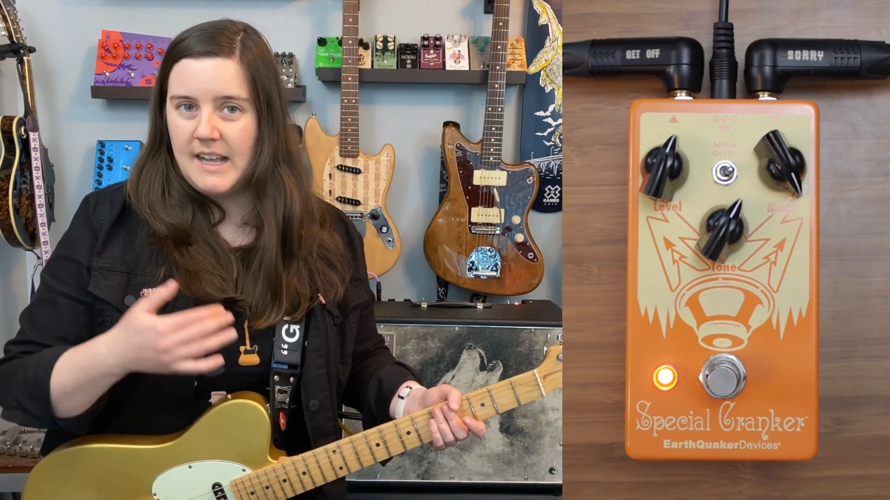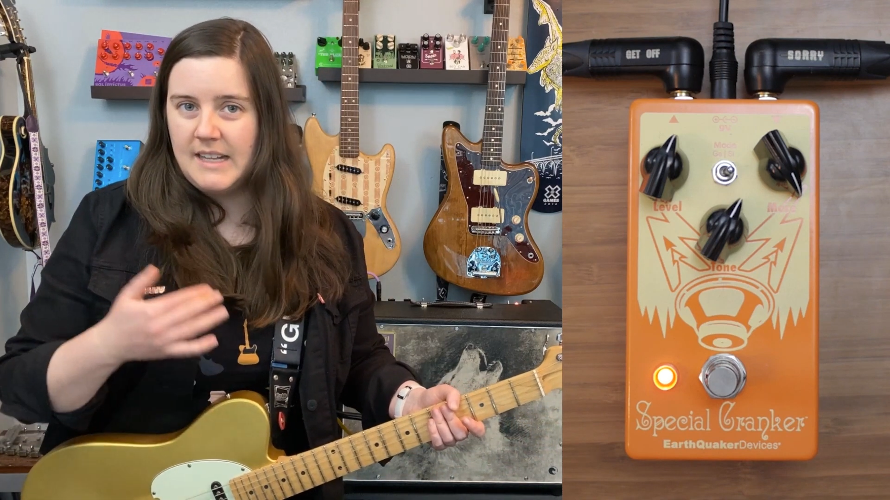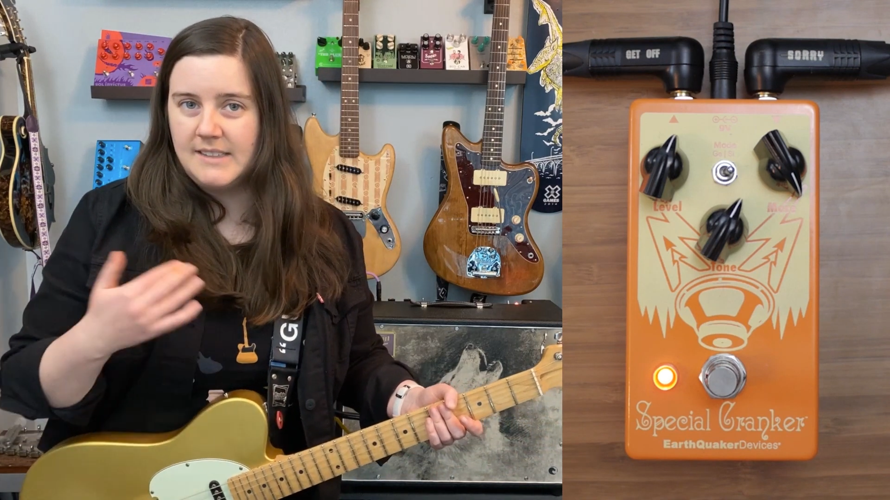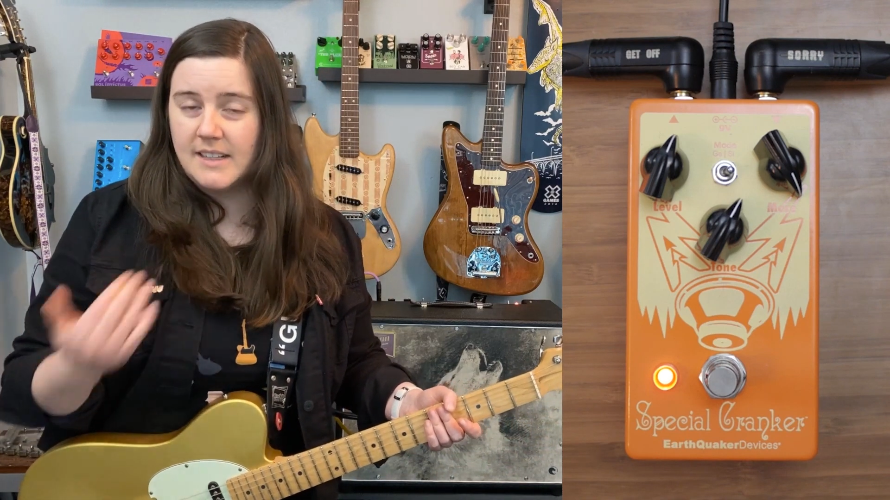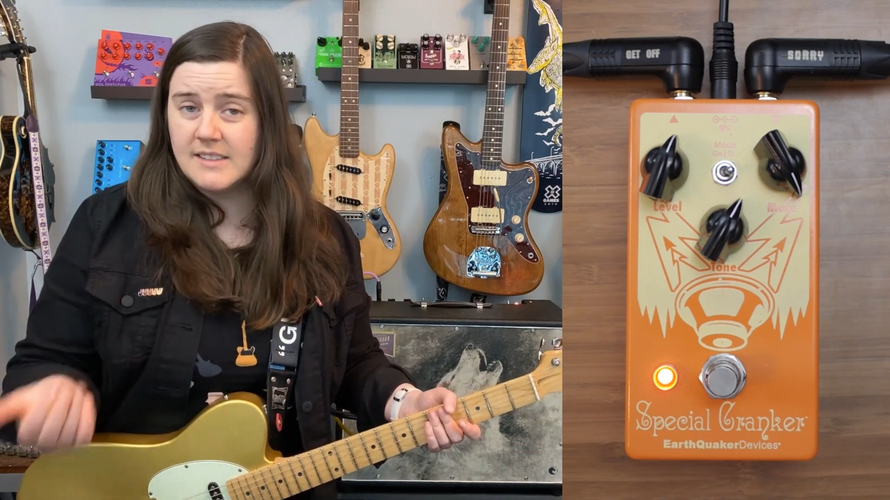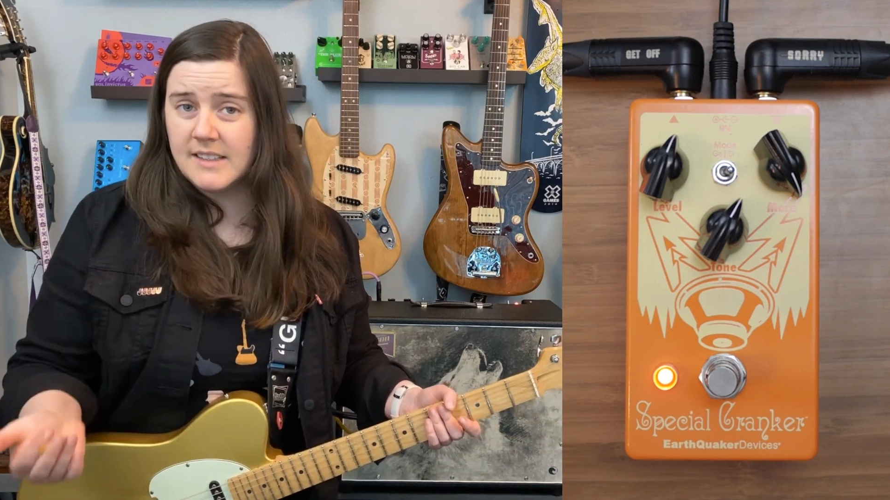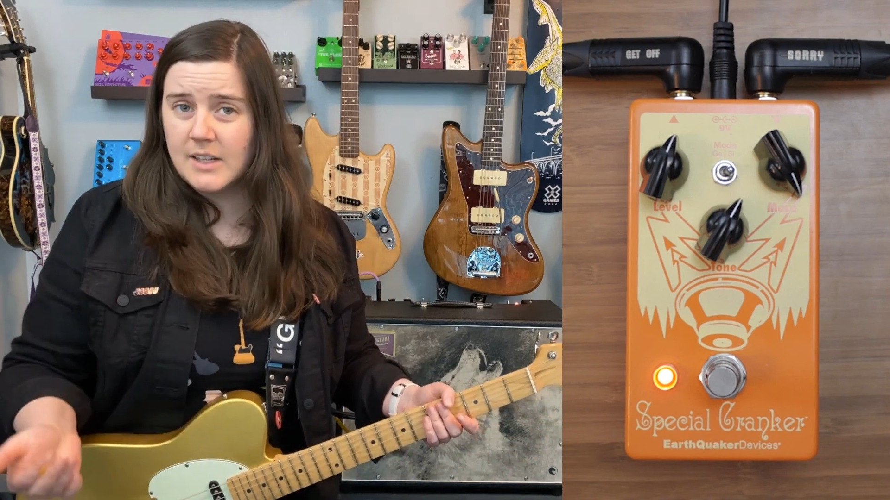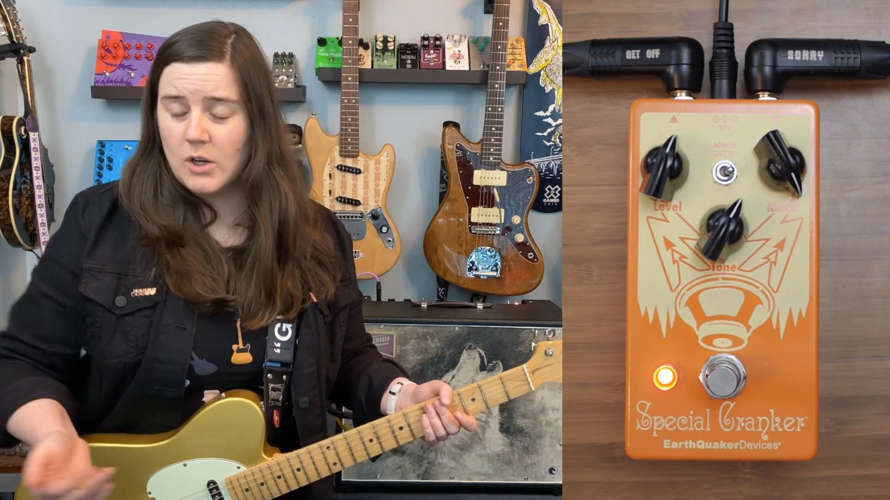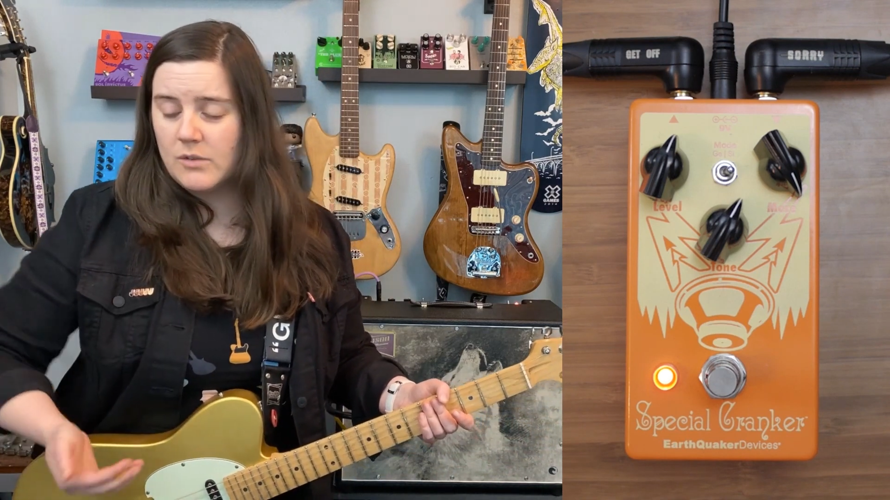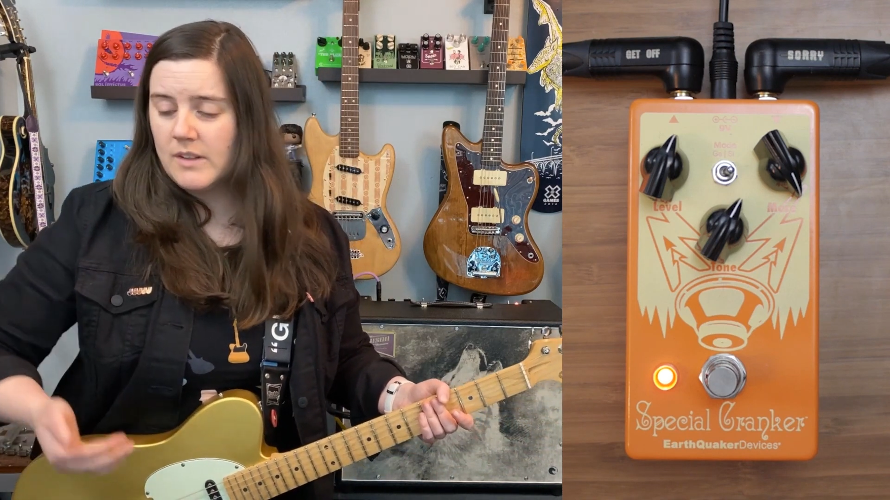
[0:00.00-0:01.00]
it doesn't
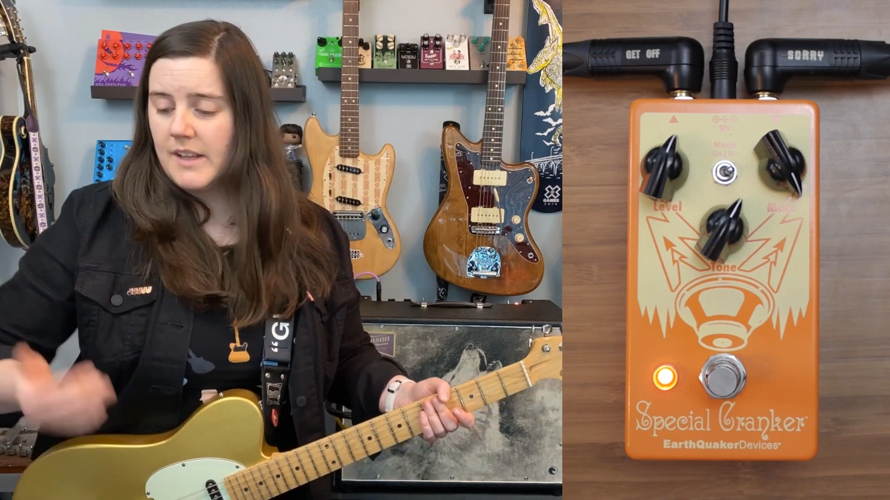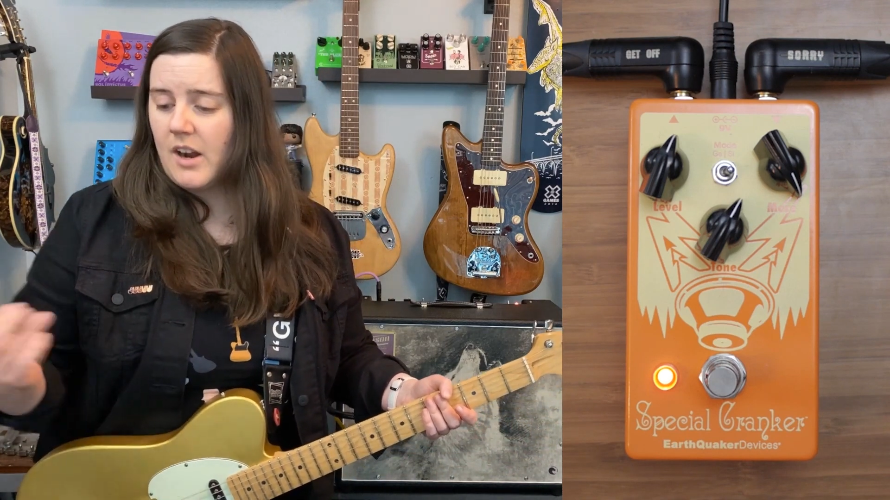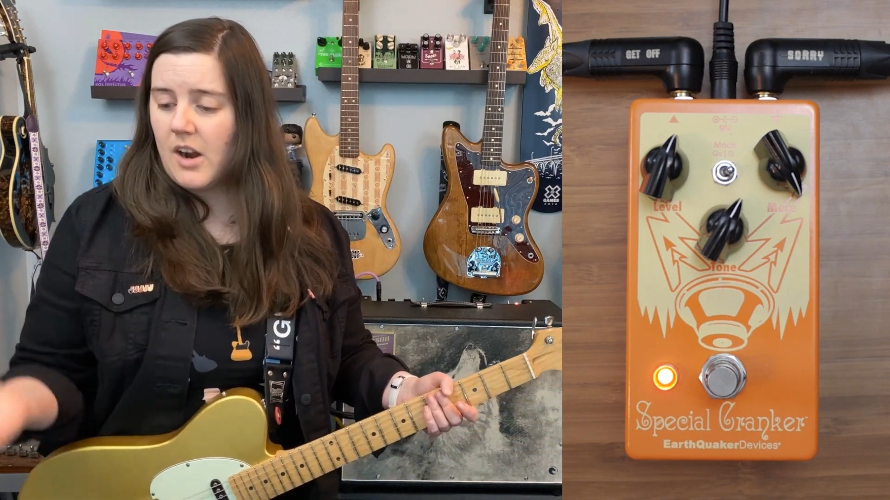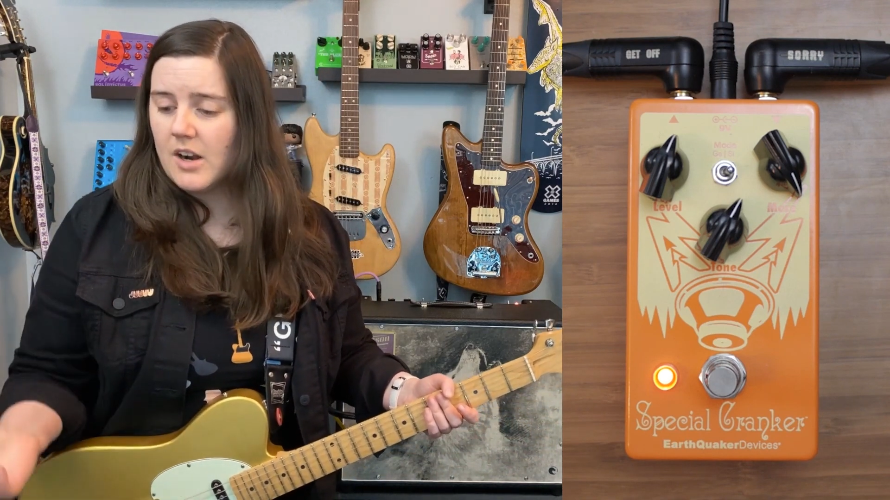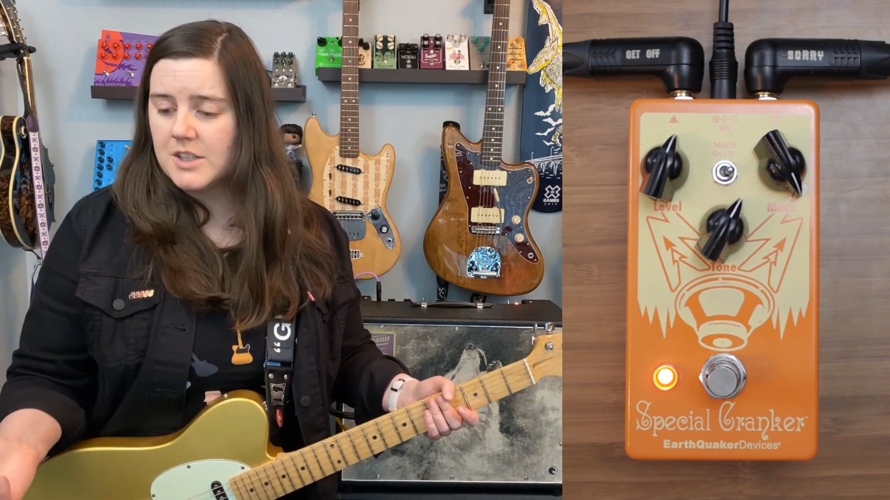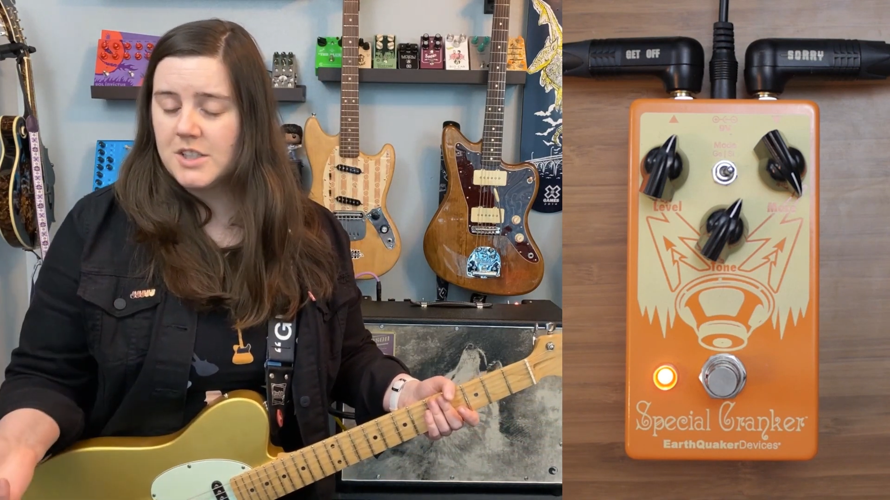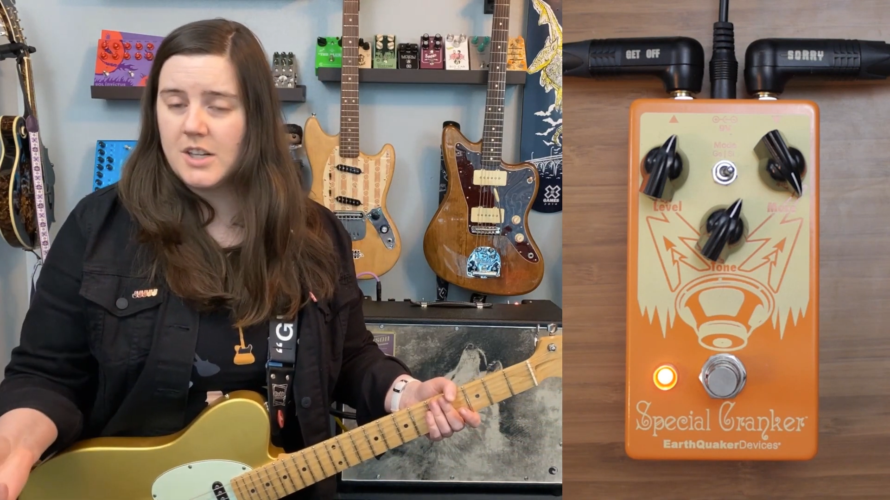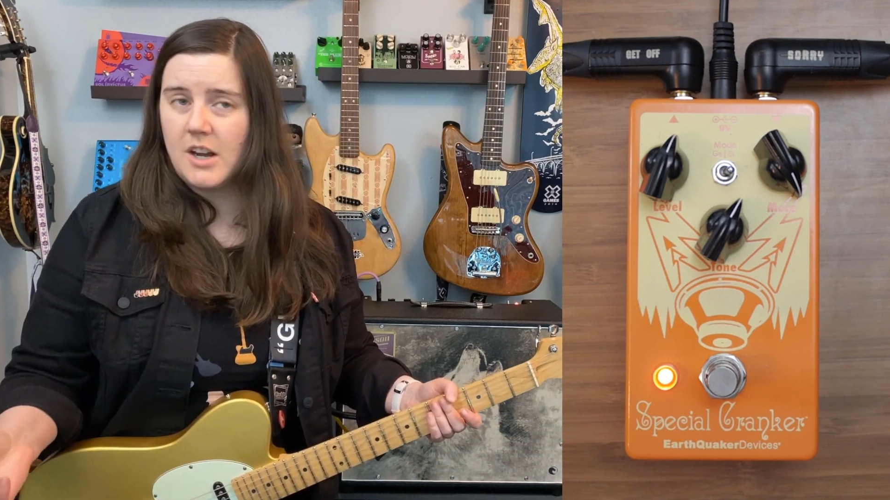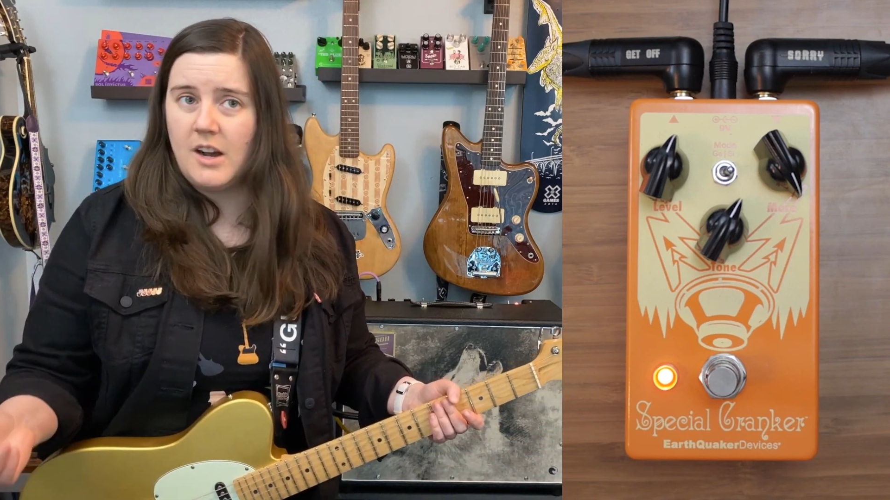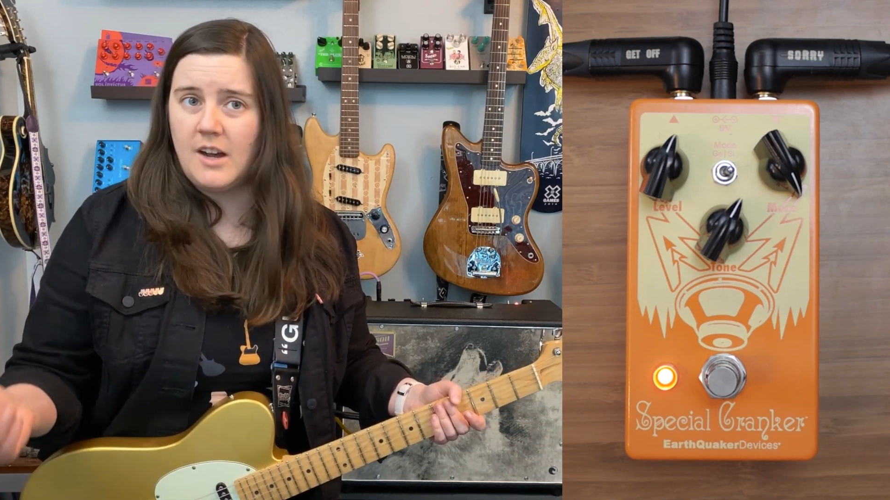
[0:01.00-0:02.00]
get overly harsh
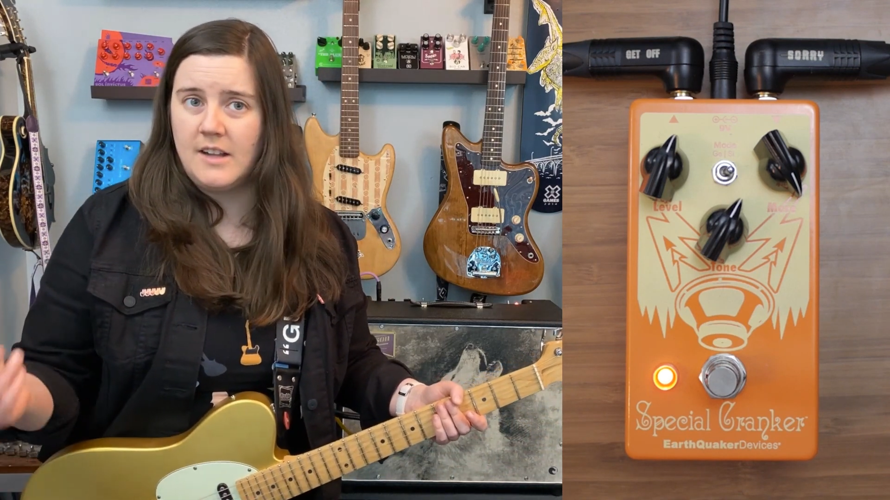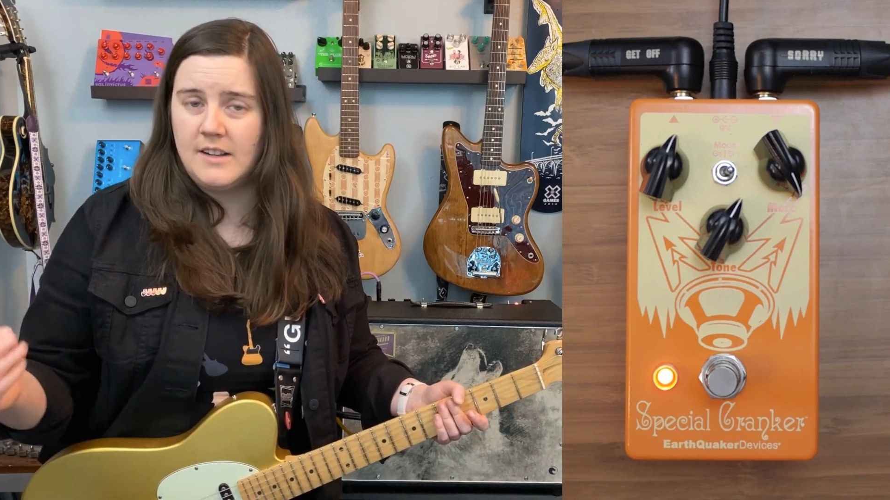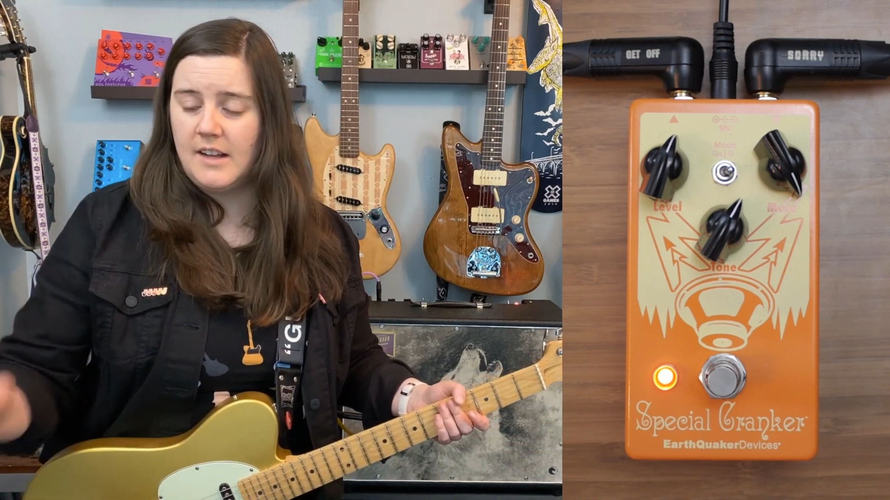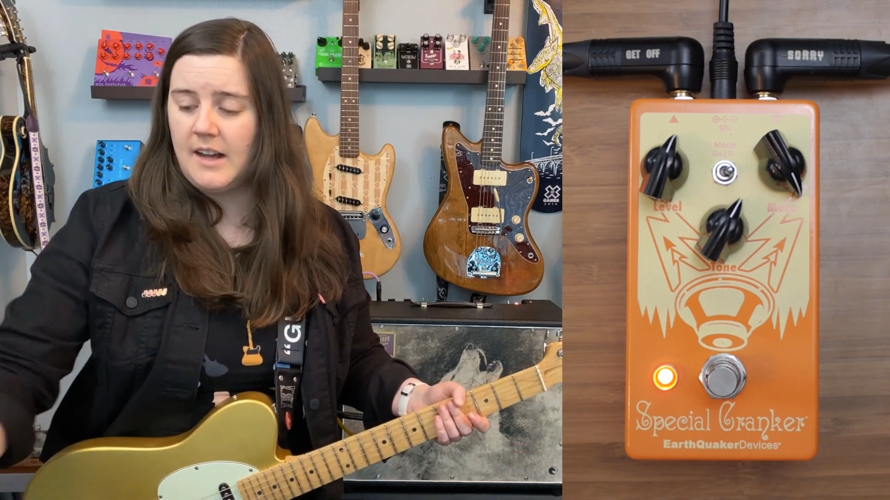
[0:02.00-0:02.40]
on.